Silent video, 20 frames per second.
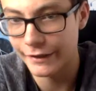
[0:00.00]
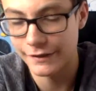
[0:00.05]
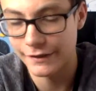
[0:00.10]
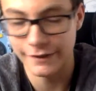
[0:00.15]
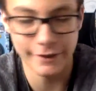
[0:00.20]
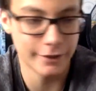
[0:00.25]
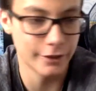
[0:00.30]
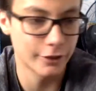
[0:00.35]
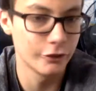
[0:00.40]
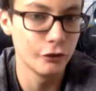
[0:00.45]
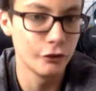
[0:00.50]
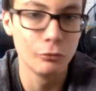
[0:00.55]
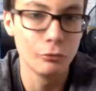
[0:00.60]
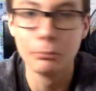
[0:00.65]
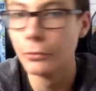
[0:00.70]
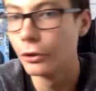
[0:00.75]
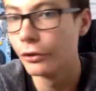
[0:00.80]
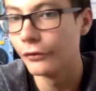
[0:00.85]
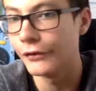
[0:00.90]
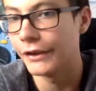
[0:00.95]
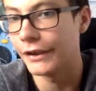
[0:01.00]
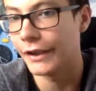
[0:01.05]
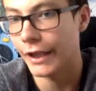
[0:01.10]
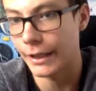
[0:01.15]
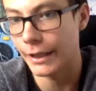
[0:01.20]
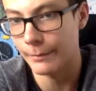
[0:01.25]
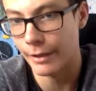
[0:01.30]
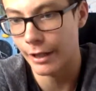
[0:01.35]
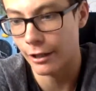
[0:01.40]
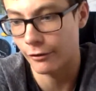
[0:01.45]
It's like a new movie
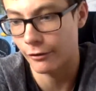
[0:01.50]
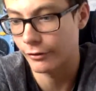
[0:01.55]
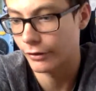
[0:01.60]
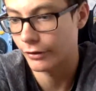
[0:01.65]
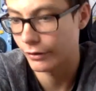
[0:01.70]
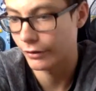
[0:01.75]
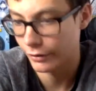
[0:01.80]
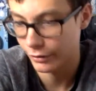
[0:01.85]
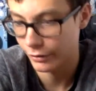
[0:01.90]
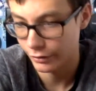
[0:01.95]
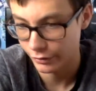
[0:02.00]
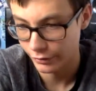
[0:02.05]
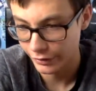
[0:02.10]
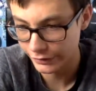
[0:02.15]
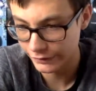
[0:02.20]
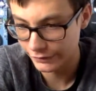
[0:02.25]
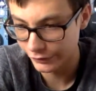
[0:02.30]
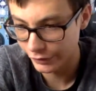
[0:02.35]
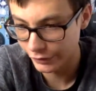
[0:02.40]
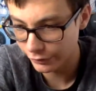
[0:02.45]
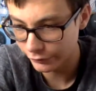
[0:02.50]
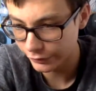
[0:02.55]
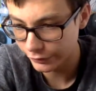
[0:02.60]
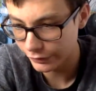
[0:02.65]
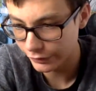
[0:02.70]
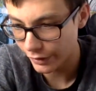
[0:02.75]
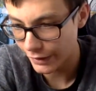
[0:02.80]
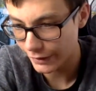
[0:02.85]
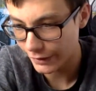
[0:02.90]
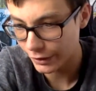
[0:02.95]
came out. It's
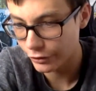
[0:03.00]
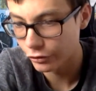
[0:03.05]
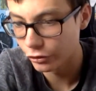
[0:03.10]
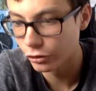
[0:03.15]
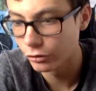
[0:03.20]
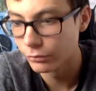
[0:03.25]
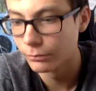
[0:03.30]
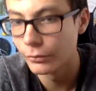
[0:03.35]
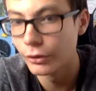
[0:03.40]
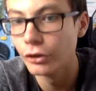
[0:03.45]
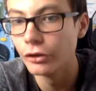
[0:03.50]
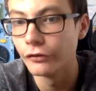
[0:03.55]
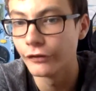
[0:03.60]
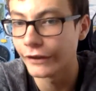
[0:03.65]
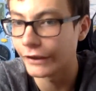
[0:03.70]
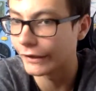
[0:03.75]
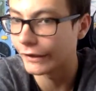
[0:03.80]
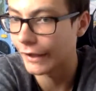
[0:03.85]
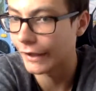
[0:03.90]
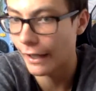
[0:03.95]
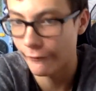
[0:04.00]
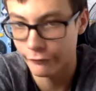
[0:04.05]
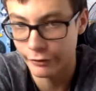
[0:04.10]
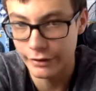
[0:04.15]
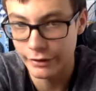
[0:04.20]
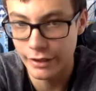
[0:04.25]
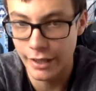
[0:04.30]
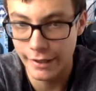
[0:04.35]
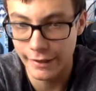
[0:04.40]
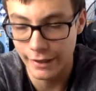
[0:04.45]
literally like a new movie.
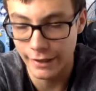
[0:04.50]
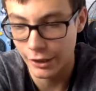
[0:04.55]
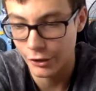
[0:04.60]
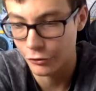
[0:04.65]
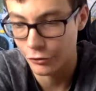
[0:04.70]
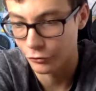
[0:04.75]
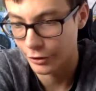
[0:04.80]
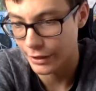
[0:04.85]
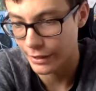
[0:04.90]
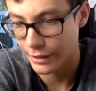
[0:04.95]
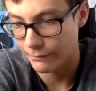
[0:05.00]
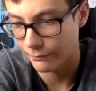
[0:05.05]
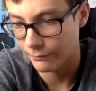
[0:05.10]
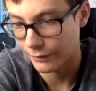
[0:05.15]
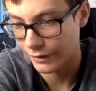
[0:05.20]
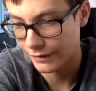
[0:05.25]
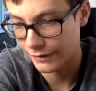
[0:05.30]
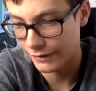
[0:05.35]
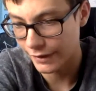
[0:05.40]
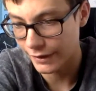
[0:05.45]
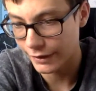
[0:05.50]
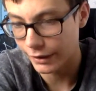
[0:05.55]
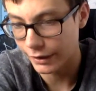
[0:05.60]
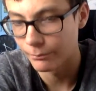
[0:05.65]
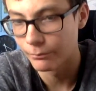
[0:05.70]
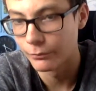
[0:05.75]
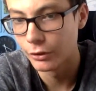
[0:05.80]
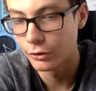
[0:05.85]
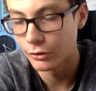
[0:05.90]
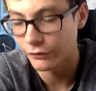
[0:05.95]
Every night I dream. It's like a
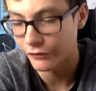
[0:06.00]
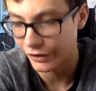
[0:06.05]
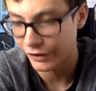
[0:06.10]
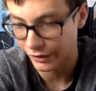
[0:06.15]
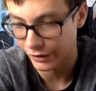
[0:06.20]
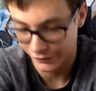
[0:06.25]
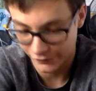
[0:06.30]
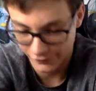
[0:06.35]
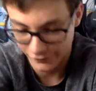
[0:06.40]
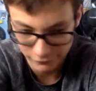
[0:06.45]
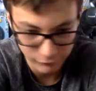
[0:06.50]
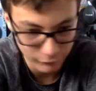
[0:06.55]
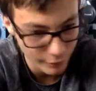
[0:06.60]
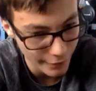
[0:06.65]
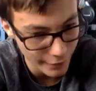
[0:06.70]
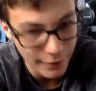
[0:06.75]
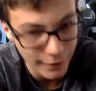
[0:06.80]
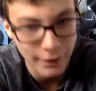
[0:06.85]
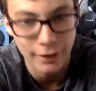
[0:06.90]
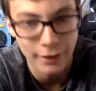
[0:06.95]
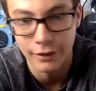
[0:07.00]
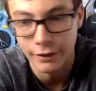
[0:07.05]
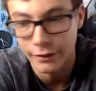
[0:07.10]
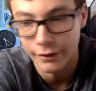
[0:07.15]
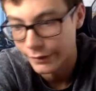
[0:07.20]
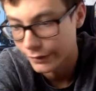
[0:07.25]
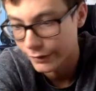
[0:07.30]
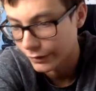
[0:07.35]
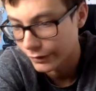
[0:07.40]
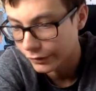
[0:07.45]
movie, I swear.
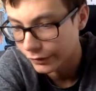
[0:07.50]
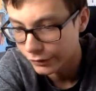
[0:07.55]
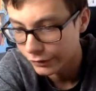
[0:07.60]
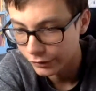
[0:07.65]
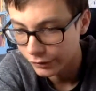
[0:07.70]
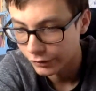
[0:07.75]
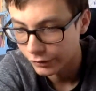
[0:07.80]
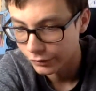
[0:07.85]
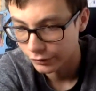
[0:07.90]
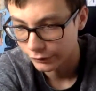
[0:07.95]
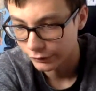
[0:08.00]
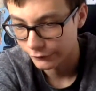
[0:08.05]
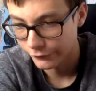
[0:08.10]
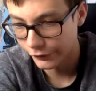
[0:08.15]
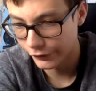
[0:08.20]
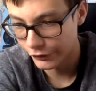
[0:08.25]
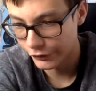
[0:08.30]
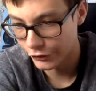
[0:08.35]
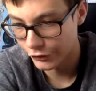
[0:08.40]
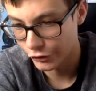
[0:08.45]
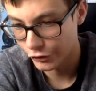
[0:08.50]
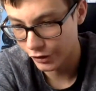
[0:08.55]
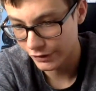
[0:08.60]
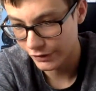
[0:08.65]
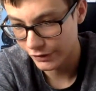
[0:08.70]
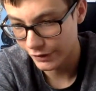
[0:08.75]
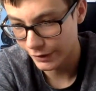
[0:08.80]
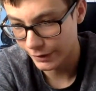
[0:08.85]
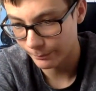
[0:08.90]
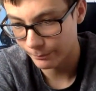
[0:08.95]
Feels
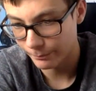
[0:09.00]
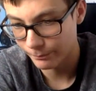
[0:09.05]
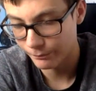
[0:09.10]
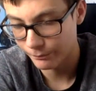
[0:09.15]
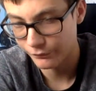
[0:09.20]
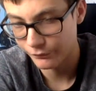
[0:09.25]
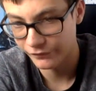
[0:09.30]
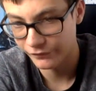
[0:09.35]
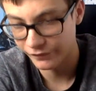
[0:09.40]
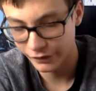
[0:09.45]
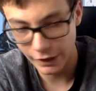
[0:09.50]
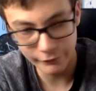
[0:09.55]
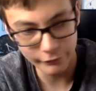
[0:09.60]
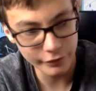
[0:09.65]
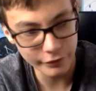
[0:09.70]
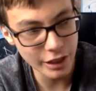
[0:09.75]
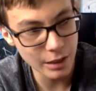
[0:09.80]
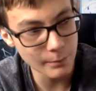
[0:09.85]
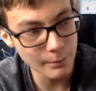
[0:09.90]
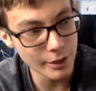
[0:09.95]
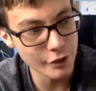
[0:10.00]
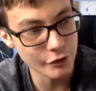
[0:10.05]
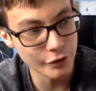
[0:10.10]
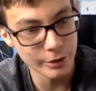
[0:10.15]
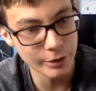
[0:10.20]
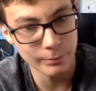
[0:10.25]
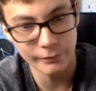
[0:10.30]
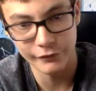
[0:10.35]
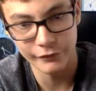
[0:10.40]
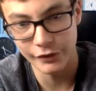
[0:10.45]
just like a every time I
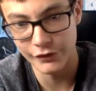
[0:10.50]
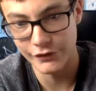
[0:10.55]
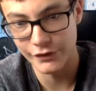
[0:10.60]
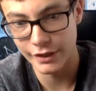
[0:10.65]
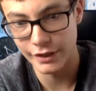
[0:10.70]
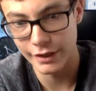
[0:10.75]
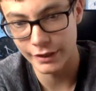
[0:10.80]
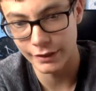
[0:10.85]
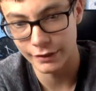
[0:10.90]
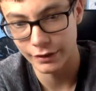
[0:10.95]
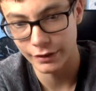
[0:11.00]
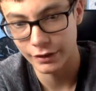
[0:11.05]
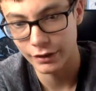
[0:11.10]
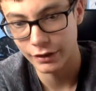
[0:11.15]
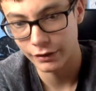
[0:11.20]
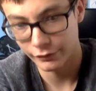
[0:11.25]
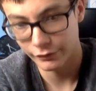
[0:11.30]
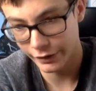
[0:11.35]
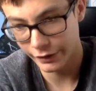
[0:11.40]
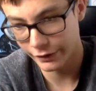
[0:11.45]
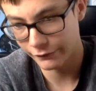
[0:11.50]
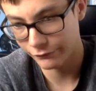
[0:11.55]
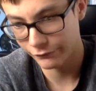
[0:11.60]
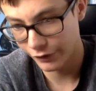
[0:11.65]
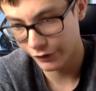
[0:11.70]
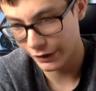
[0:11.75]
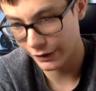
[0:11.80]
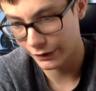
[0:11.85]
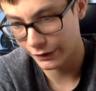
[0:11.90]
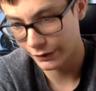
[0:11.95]
dream, it feels like
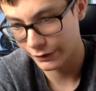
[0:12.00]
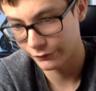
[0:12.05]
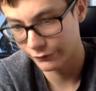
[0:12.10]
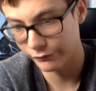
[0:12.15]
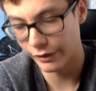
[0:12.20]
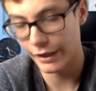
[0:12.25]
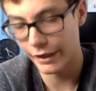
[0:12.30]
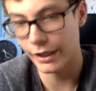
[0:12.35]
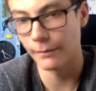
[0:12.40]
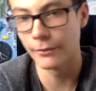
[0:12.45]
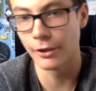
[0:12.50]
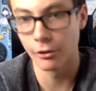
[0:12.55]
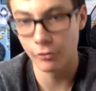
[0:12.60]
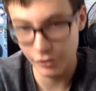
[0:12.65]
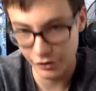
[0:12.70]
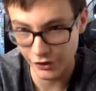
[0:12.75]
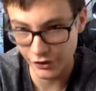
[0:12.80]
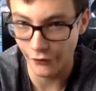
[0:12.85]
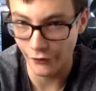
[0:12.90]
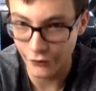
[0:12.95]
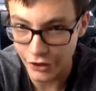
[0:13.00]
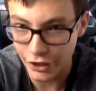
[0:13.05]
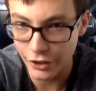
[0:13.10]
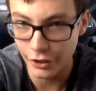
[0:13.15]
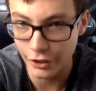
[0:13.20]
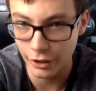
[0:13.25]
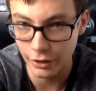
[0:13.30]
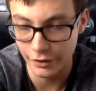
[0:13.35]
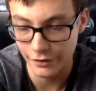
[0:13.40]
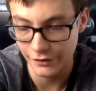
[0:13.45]
I'm going to the
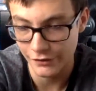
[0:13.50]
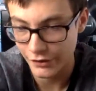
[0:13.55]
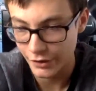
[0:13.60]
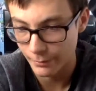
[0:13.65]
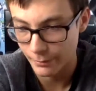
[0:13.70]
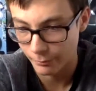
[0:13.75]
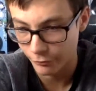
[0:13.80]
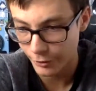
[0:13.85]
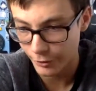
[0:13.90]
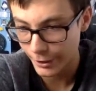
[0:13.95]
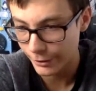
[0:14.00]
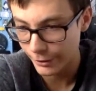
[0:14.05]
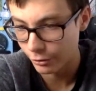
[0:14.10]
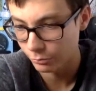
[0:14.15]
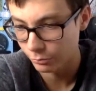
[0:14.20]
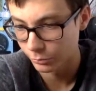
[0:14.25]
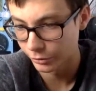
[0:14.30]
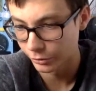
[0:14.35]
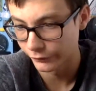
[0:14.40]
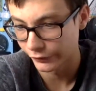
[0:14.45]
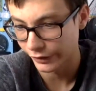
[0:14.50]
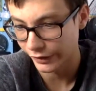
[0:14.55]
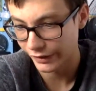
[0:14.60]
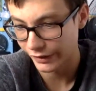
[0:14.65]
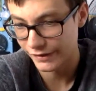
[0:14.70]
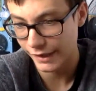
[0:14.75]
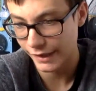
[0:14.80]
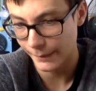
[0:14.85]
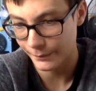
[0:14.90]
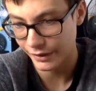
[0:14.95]
theater to see a brand new movie,
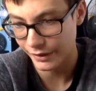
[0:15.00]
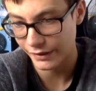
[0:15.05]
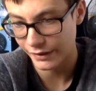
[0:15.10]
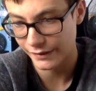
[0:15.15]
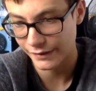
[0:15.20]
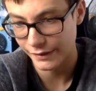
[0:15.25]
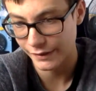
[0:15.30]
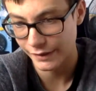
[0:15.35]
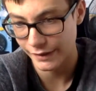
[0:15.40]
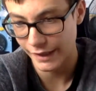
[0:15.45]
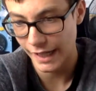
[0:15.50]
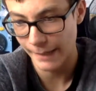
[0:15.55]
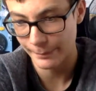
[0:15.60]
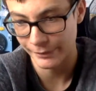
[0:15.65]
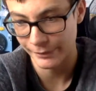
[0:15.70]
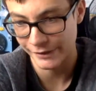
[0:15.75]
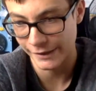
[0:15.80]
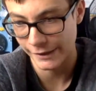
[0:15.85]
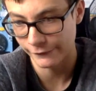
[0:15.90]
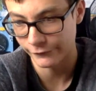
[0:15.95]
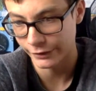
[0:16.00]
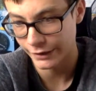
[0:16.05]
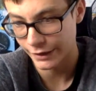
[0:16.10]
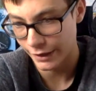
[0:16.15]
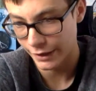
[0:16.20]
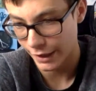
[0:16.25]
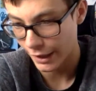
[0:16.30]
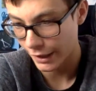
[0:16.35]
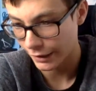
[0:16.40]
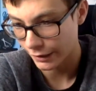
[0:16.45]
except it happens every
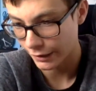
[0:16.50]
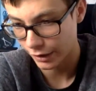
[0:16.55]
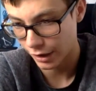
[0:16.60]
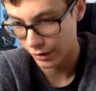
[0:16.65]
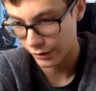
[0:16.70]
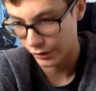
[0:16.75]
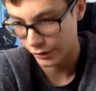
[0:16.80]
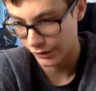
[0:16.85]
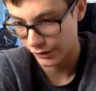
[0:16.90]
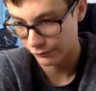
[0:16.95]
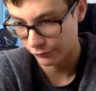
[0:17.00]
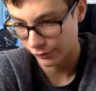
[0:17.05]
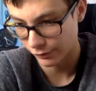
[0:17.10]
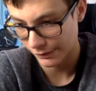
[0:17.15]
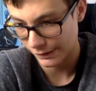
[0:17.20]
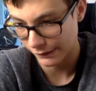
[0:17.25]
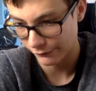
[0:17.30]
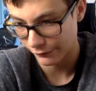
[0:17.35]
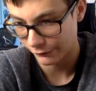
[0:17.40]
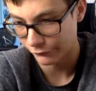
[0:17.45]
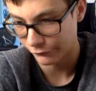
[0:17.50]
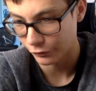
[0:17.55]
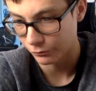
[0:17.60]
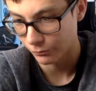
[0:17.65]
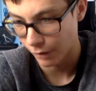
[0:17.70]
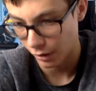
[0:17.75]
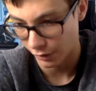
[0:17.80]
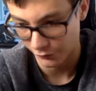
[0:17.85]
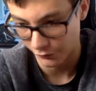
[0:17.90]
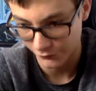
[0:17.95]
night, not just once every
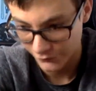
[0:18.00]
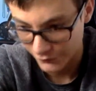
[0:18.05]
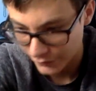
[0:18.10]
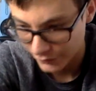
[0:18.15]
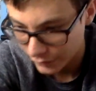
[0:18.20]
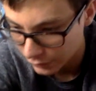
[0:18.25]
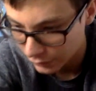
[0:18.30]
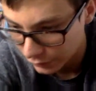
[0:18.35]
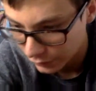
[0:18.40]
few months.